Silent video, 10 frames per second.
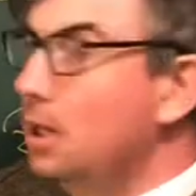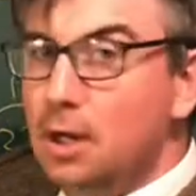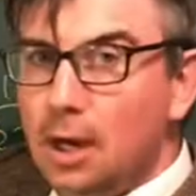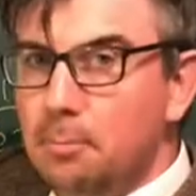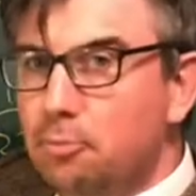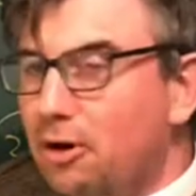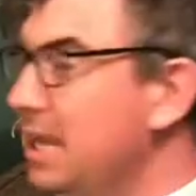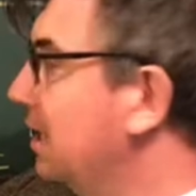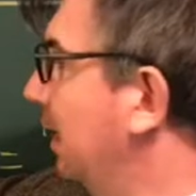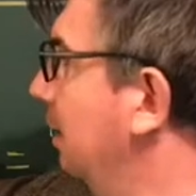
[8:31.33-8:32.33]
I'm
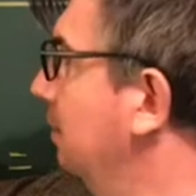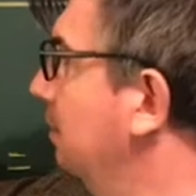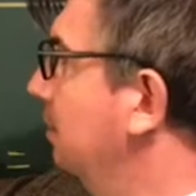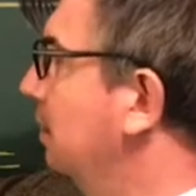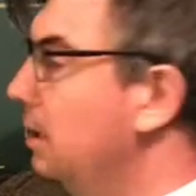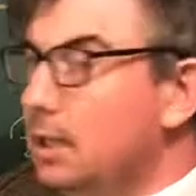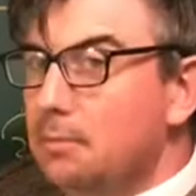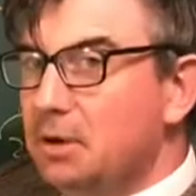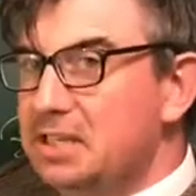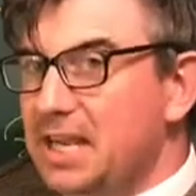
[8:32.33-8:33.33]
breaking
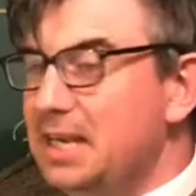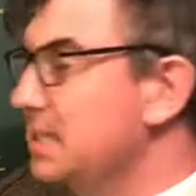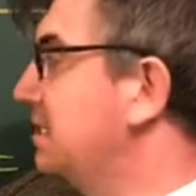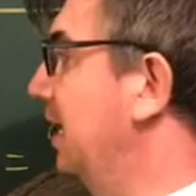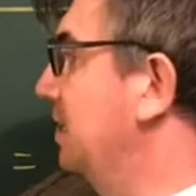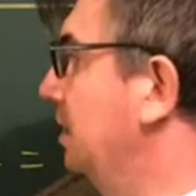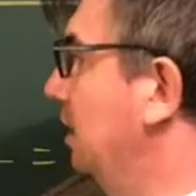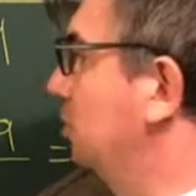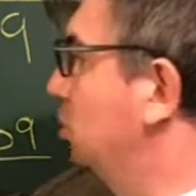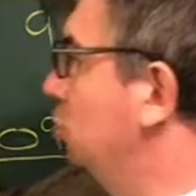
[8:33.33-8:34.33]
my data set
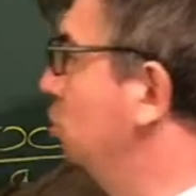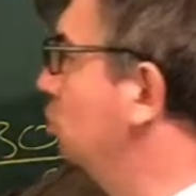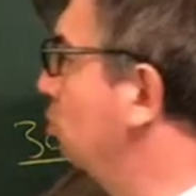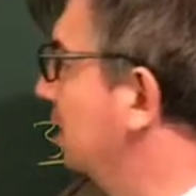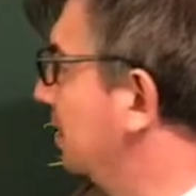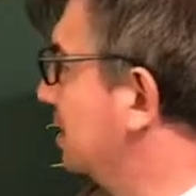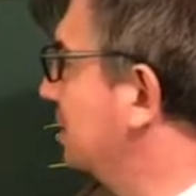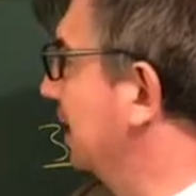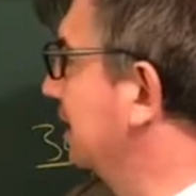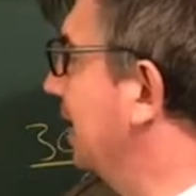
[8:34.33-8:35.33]
into two
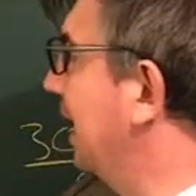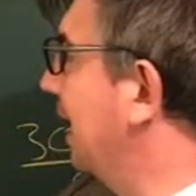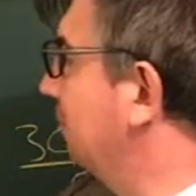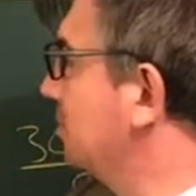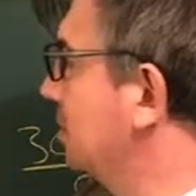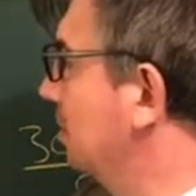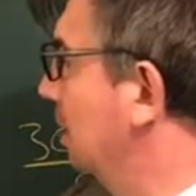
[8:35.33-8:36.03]
distinct halves.